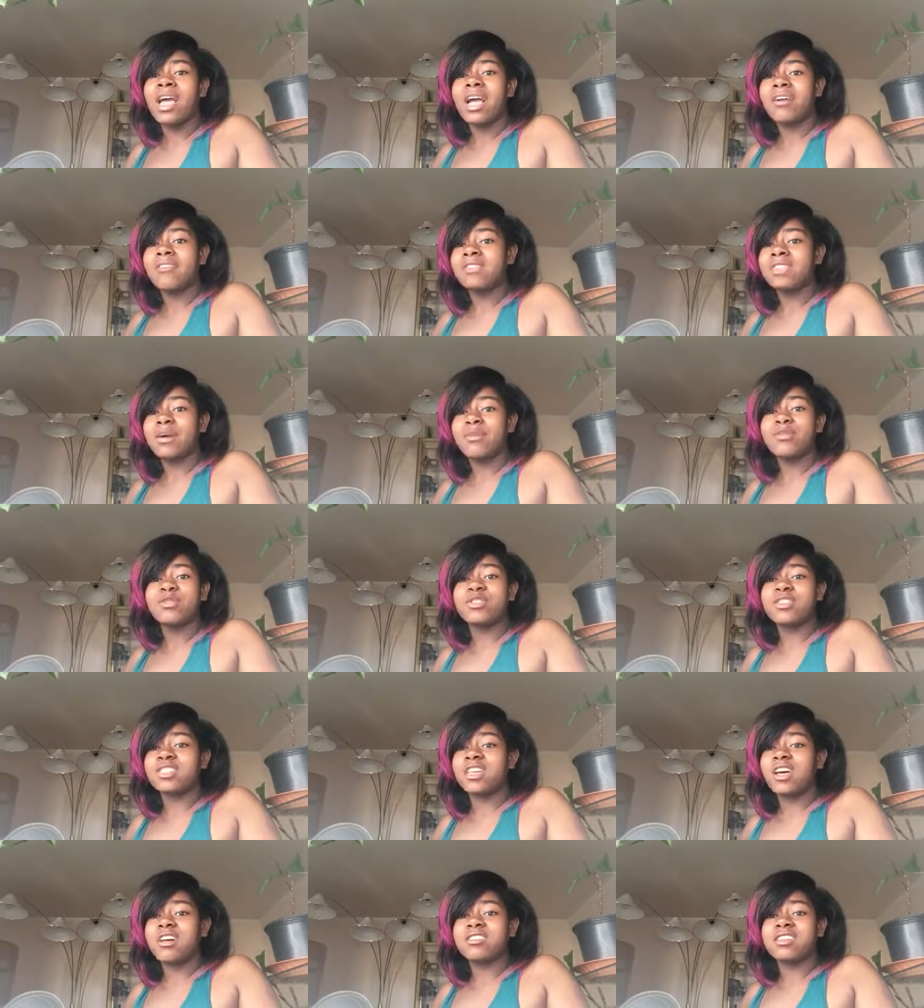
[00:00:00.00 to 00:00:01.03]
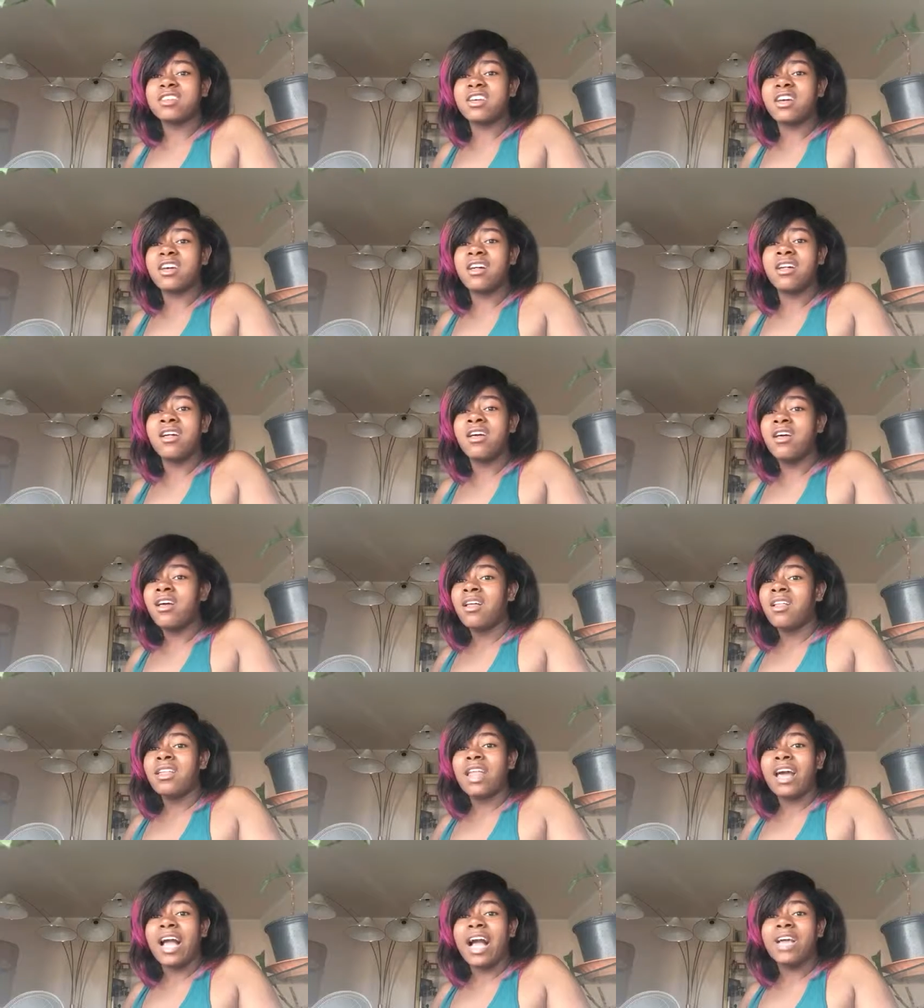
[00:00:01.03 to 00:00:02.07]
Every time I used to talk to her,
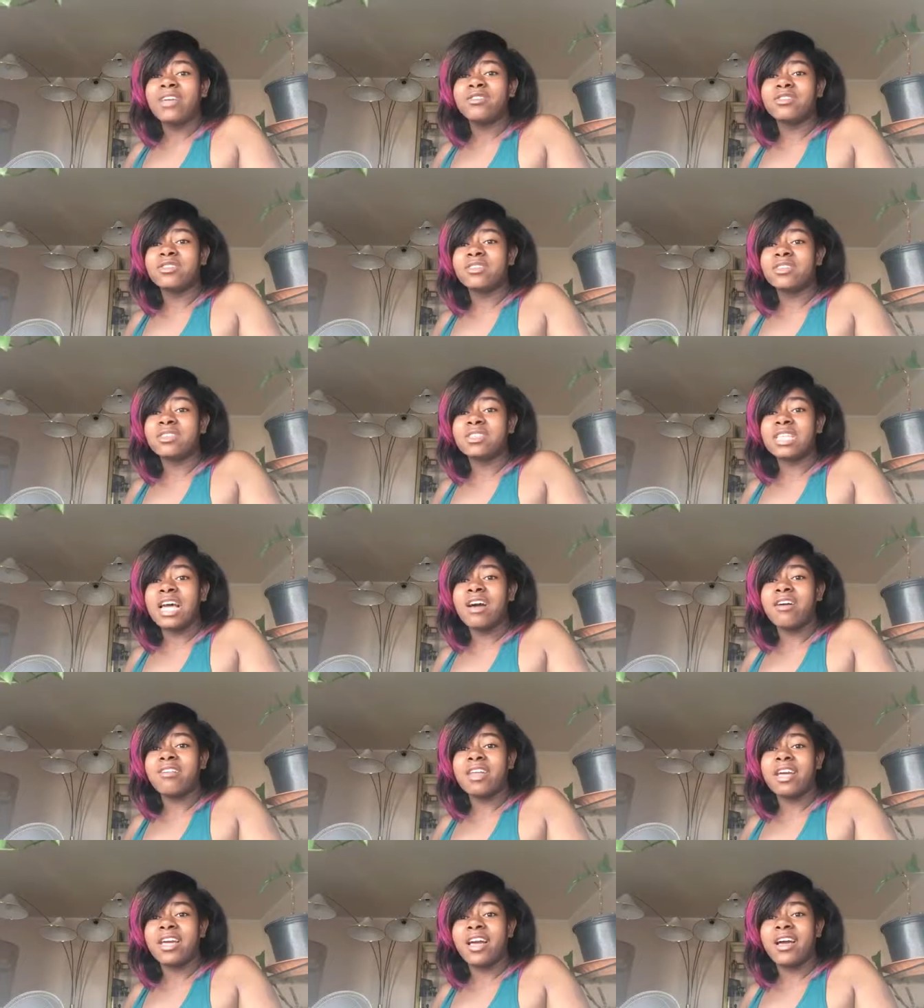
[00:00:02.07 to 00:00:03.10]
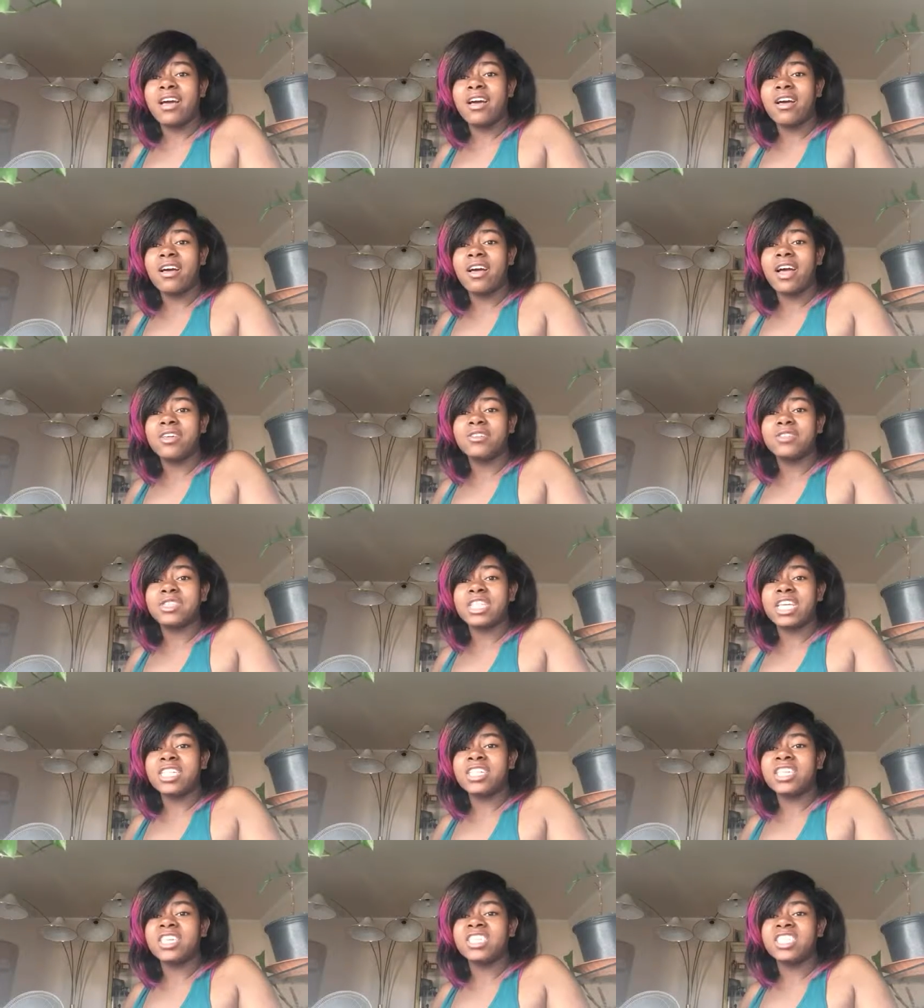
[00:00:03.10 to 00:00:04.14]
like, I used to sound like her. I used to
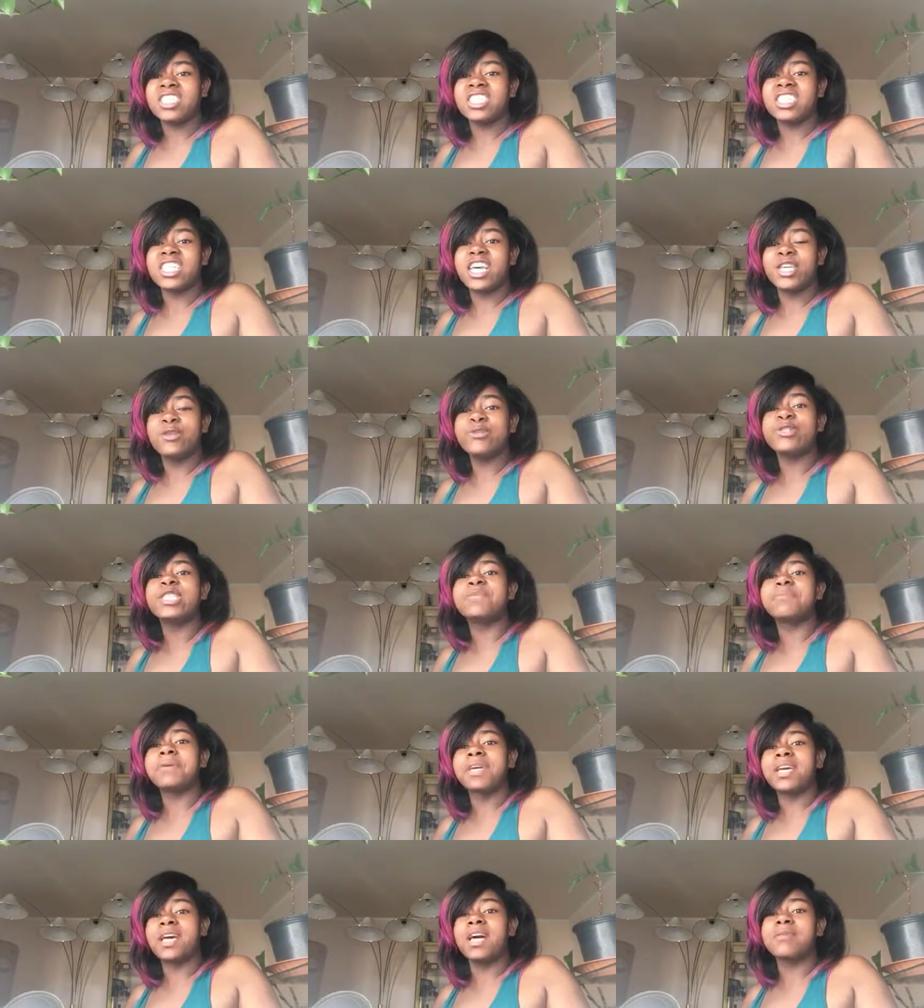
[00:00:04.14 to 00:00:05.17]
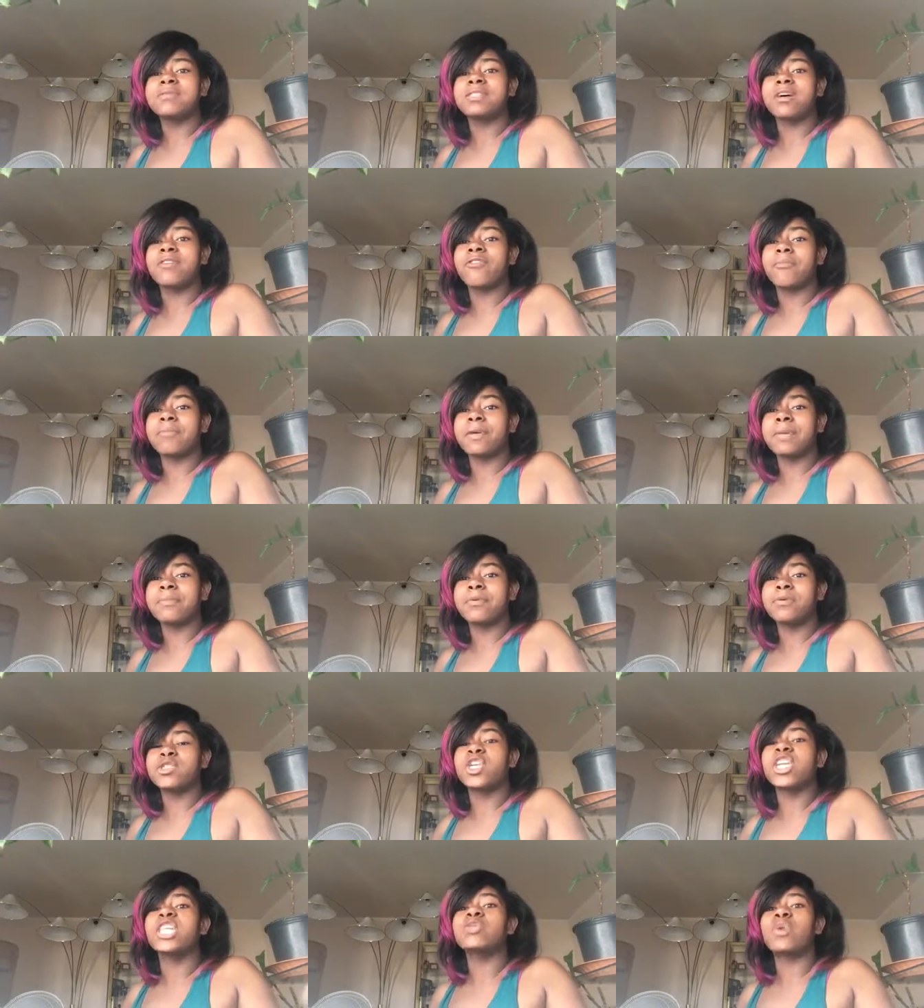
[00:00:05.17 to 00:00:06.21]
say things she said. You just pick up stuff from
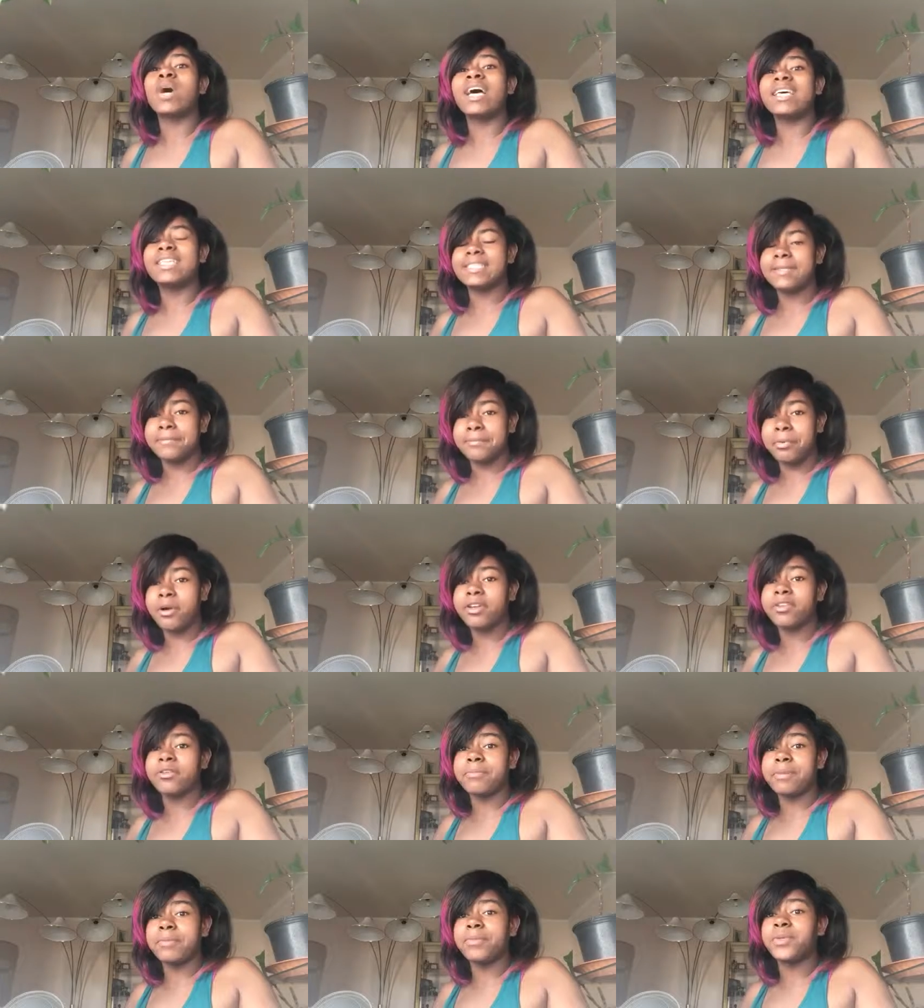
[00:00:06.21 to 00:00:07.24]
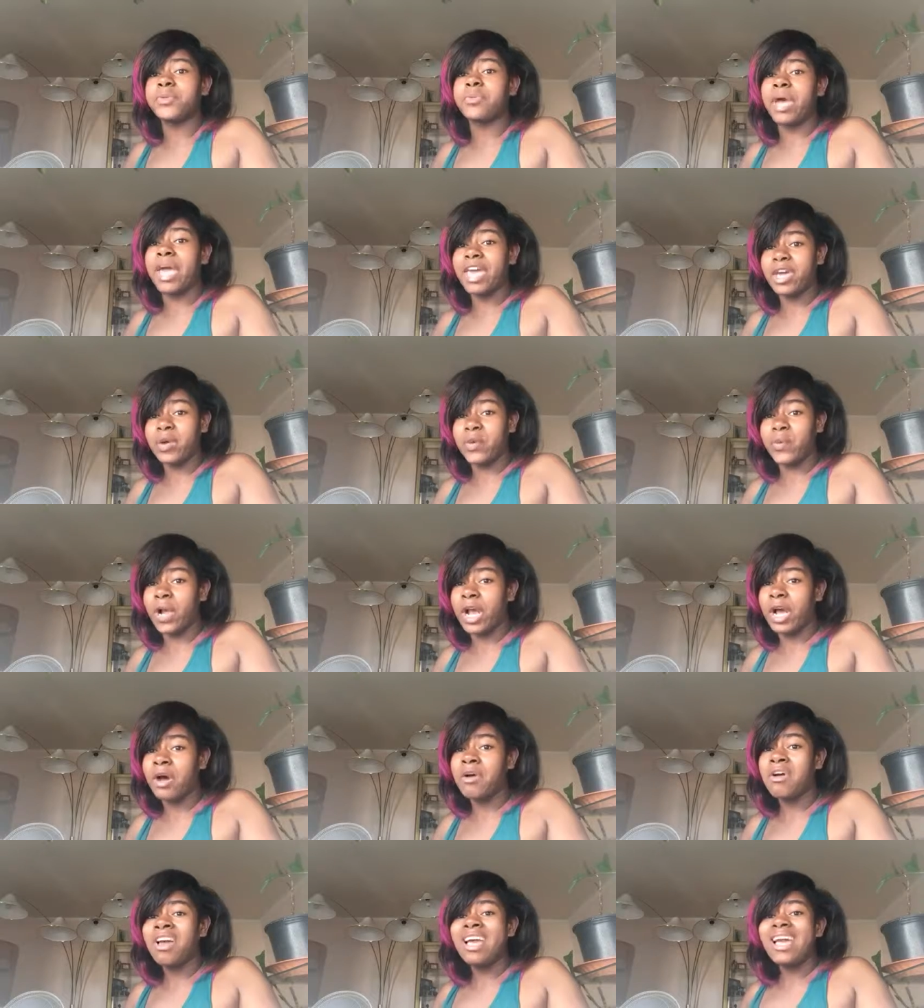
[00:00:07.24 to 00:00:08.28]
people. So that's why it's important to people you hang
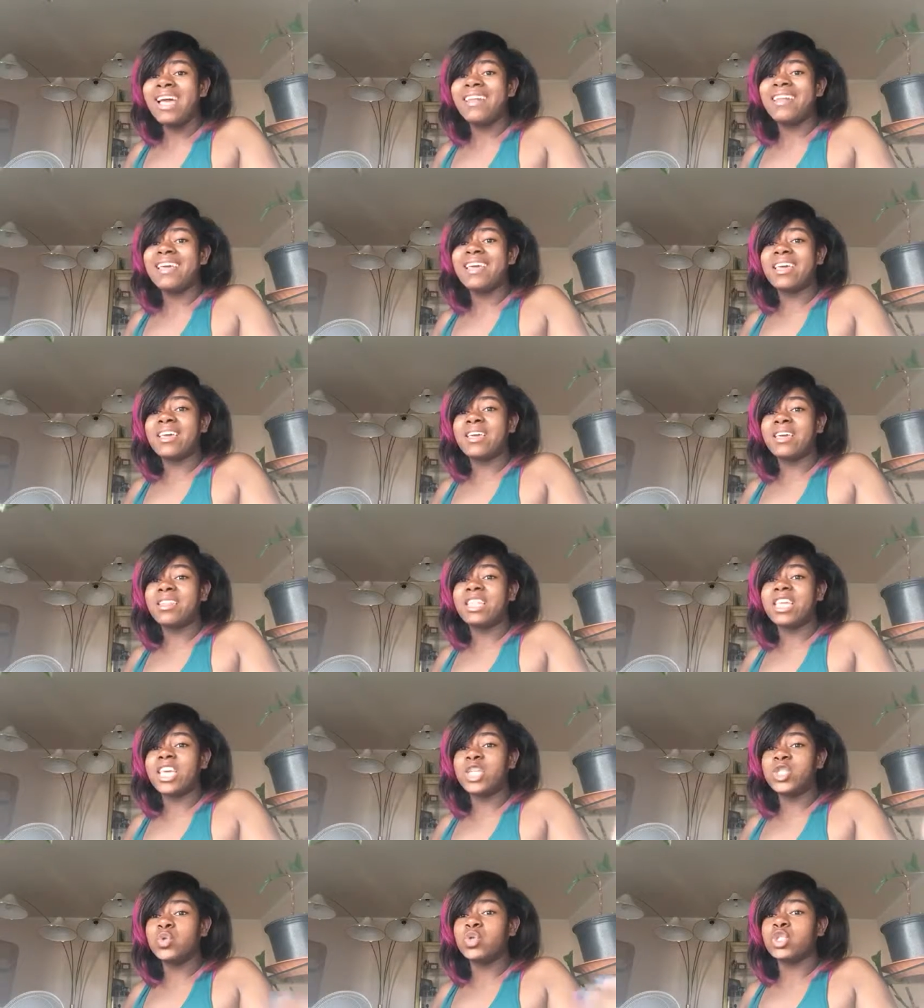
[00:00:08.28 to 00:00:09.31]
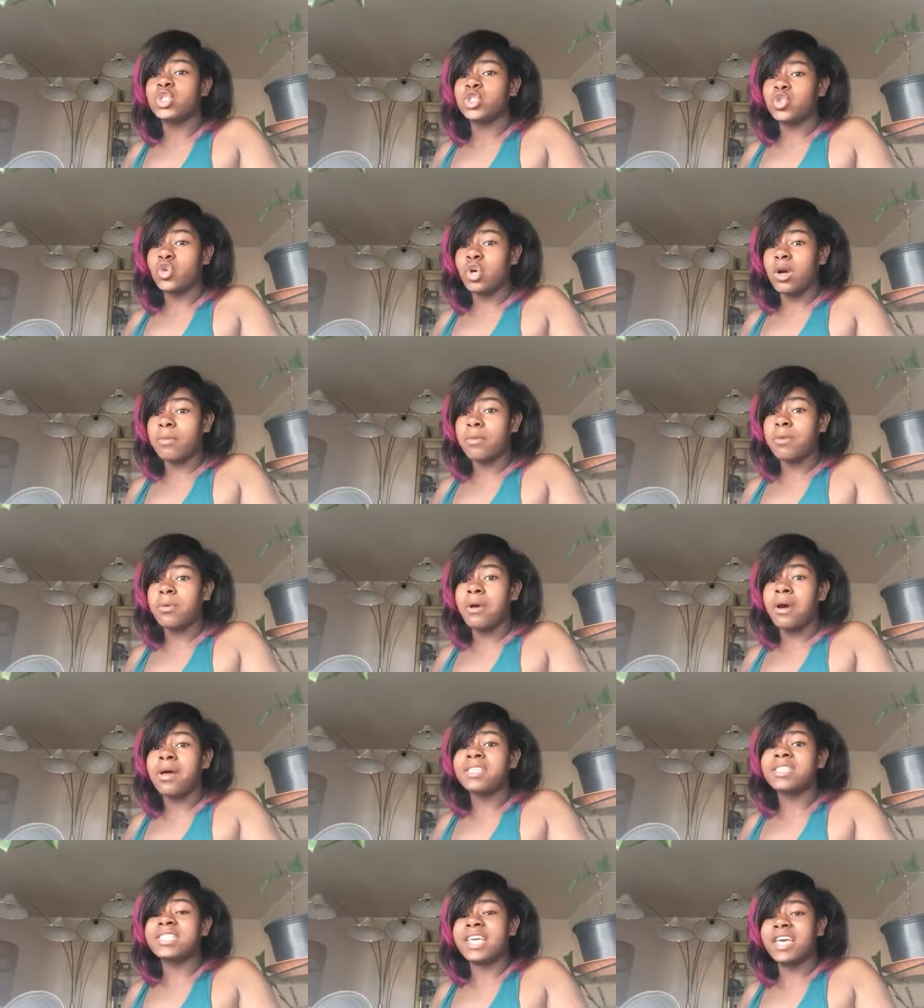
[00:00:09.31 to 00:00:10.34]
around. And they can either get you into trouble
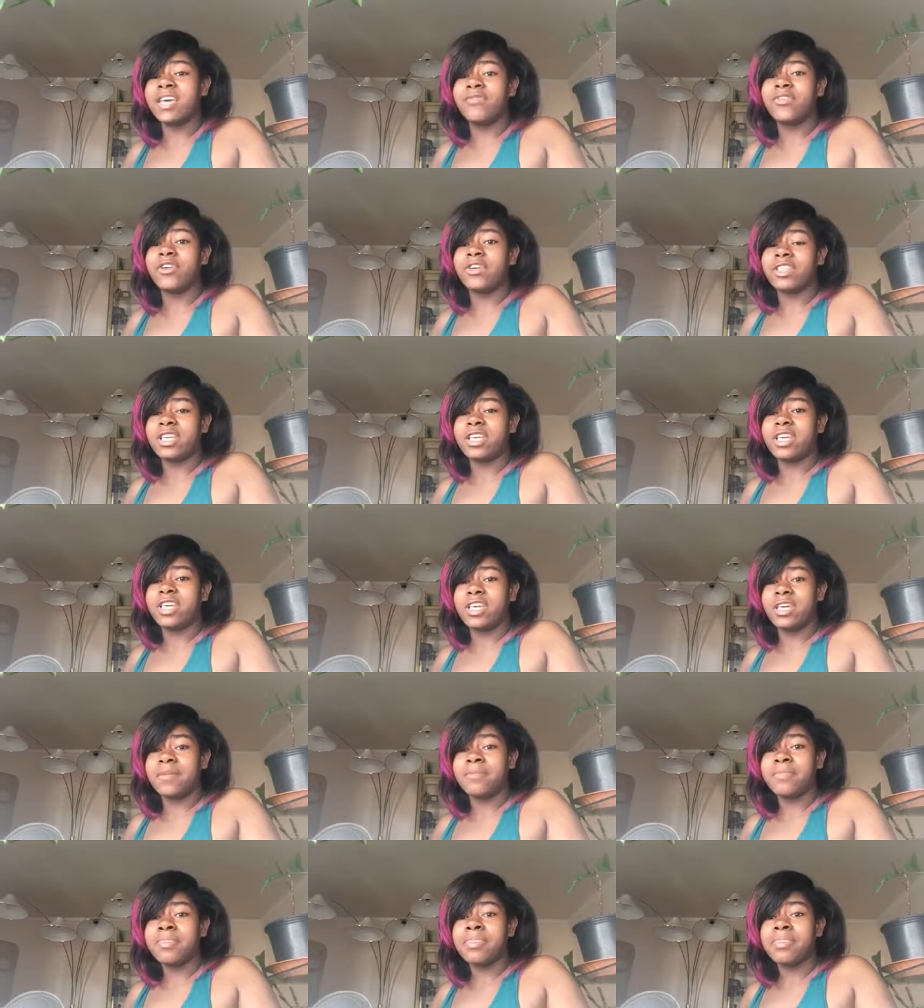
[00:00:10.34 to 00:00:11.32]
or save you at the end.